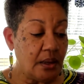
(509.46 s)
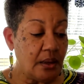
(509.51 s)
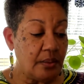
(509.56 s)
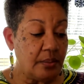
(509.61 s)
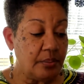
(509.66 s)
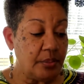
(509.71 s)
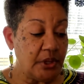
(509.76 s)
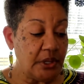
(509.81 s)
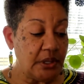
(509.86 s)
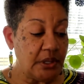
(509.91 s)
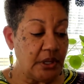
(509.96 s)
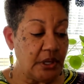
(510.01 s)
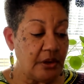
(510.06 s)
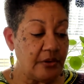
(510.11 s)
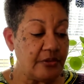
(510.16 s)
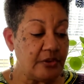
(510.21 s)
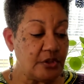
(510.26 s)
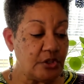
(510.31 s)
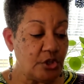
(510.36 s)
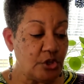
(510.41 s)
be
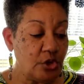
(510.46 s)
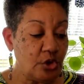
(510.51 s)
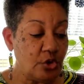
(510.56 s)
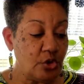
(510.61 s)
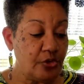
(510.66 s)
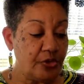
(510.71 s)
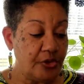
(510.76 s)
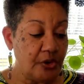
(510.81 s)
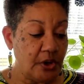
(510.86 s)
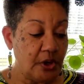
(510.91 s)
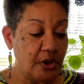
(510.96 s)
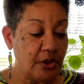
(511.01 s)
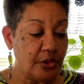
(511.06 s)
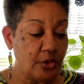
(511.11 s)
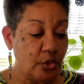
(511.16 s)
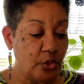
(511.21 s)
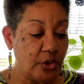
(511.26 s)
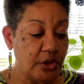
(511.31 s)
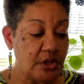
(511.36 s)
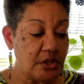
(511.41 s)
given to you for other
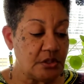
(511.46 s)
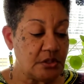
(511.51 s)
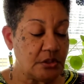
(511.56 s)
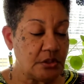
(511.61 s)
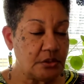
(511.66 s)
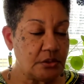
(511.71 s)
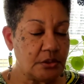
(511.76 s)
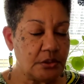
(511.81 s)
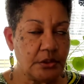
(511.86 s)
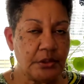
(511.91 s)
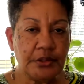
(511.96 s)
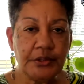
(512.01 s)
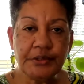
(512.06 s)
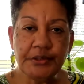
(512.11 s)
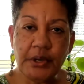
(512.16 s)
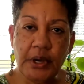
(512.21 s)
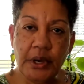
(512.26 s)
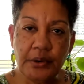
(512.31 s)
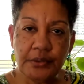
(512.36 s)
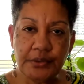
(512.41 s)
reasons.
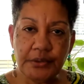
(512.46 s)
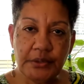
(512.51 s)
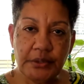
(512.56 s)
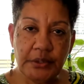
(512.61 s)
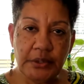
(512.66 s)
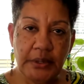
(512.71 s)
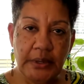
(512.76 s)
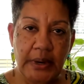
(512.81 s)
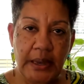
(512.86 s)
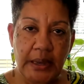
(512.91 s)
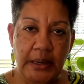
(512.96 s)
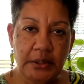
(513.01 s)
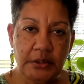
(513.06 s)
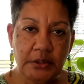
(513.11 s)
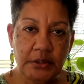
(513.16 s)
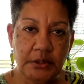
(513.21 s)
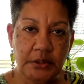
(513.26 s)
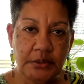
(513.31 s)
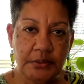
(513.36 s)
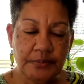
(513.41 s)
Talk to the
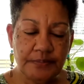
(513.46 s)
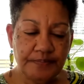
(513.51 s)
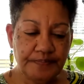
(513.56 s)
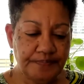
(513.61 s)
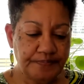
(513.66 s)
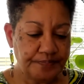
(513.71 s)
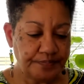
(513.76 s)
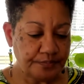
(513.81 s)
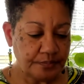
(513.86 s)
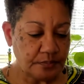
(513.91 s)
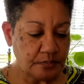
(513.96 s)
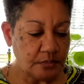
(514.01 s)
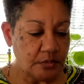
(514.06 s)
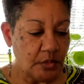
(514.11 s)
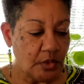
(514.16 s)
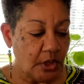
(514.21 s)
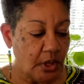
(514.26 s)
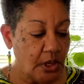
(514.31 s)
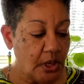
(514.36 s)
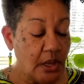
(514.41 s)
doctor.
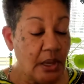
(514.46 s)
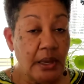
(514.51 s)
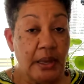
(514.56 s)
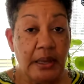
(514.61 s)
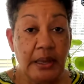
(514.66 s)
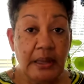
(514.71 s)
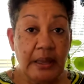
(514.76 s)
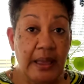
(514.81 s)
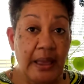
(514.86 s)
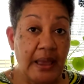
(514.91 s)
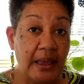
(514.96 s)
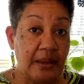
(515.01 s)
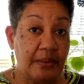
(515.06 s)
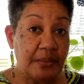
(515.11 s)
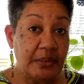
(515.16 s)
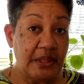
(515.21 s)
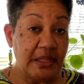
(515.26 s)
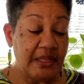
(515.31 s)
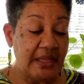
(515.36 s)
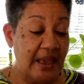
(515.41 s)
He gave
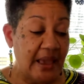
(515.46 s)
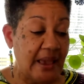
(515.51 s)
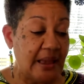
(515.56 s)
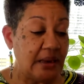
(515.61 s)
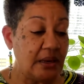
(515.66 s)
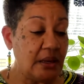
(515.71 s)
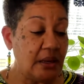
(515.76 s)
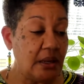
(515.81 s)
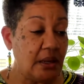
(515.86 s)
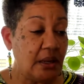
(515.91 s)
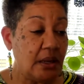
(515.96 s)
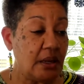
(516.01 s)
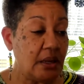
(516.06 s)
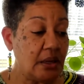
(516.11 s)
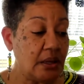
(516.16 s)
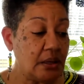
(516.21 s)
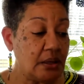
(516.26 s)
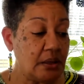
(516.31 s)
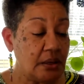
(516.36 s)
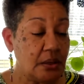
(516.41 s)
me that
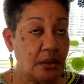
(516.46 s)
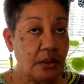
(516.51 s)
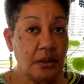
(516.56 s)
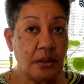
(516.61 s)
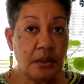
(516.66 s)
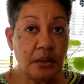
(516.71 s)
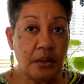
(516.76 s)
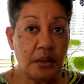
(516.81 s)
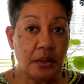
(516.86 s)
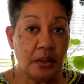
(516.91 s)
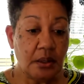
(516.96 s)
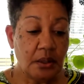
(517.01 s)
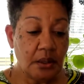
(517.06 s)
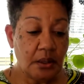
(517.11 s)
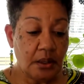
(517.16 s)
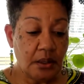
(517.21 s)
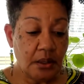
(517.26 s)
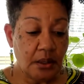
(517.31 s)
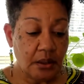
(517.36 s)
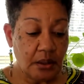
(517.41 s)
in
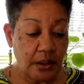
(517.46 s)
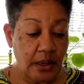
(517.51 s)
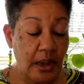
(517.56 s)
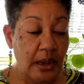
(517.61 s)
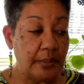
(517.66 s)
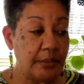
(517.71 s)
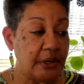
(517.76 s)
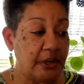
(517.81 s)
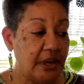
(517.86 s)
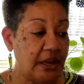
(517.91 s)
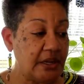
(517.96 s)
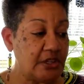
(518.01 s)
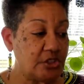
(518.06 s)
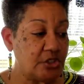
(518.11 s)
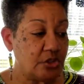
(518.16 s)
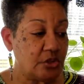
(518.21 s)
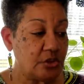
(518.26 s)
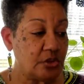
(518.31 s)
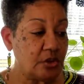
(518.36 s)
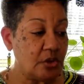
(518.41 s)

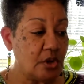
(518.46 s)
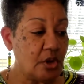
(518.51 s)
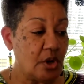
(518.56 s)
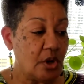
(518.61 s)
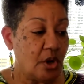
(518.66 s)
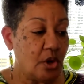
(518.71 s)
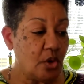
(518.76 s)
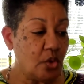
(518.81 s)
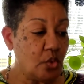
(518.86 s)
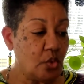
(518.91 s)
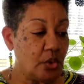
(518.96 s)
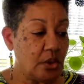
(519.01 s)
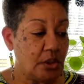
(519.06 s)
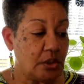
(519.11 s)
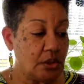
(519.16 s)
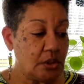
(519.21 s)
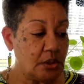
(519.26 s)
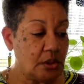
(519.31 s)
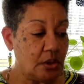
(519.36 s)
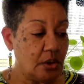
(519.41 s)
combination
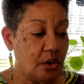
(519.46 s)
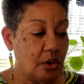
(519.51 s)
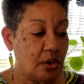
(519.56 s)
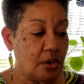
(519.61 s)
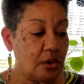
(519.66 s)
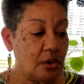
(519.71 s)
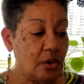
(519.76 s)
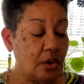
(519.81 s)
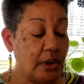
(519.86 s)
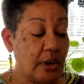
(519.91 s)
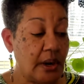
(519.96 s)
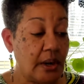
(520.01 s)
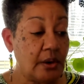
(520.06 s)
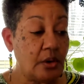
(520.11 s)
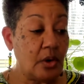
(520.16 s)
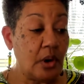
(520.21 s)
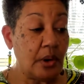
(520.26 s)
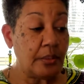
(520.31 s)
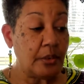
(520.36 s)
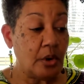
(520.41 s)
with, oh Lord, I
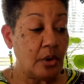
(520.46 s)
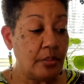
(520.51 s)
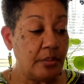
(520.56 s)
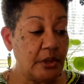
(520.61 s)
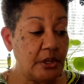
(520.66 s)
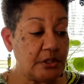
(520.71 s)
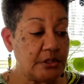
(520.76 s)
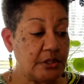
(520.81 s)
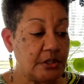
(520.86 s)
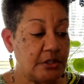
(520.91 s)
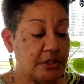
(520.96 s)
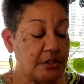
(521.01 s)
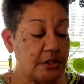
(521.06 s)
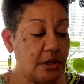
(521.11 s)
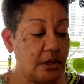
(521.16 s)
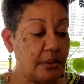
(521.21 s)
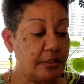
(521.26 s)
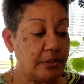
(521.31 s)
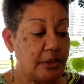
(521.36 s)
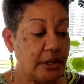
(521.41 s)
know I'm going to mess this
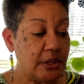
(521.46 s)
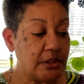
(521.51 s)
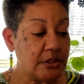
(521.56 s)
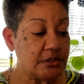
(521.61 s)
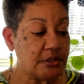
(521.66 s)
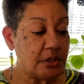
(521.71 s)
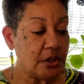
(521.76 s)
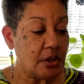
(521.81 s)
up, but it's